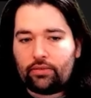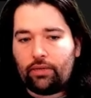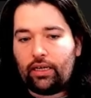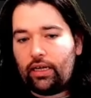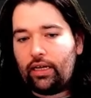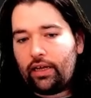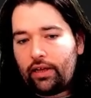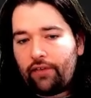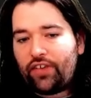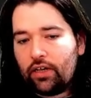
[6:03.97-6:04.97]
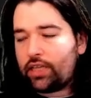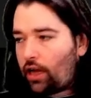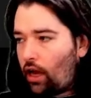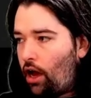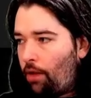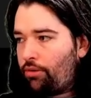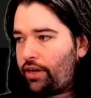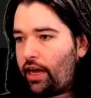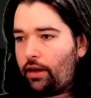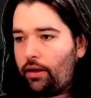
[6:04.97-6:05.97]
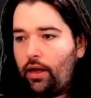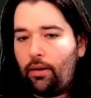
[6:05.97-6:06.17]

It feels like a combo deck.